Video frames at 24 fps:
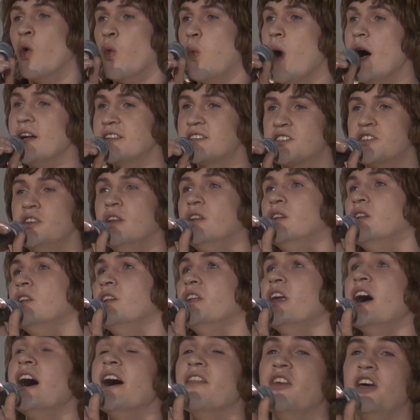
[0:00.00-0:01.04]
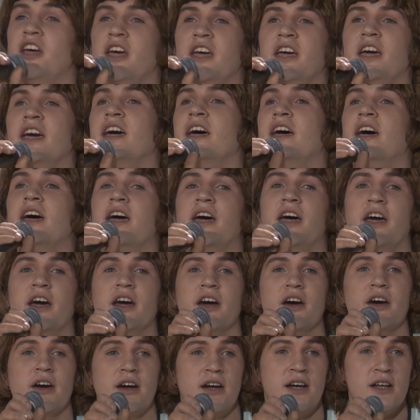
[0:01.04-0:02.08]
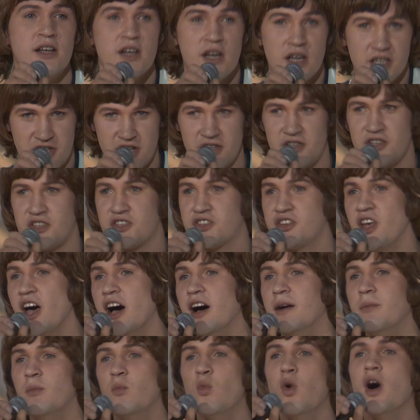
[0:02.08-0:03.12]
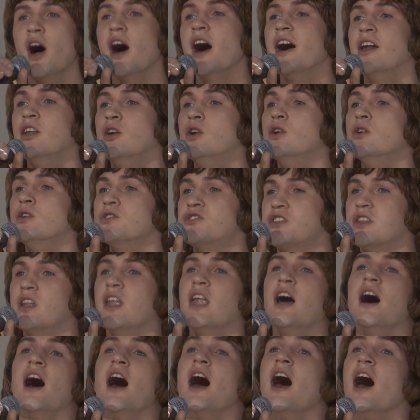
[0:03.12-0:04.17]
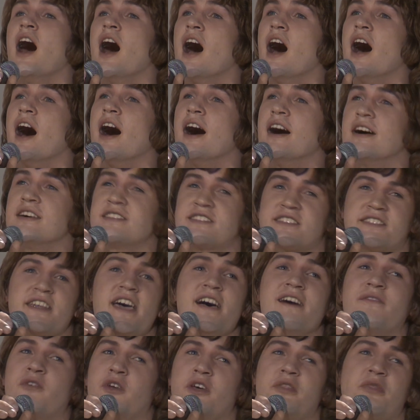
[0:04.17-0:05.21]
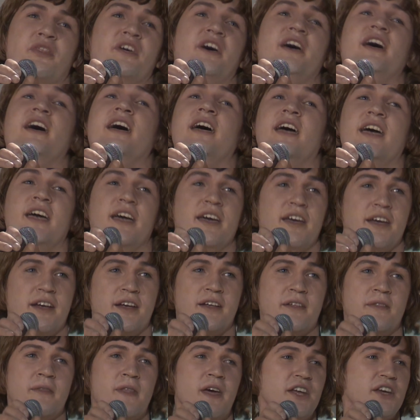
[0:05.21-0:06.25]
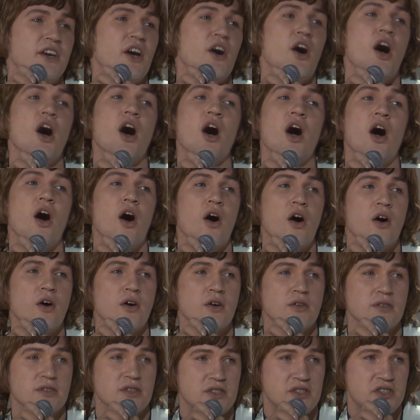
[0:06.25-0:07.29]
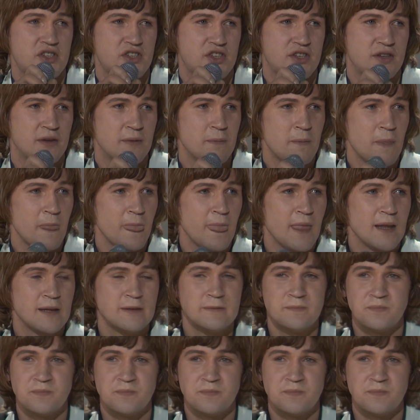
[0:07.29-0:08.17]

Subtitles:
What's another year to someone who's lost everything that he owns?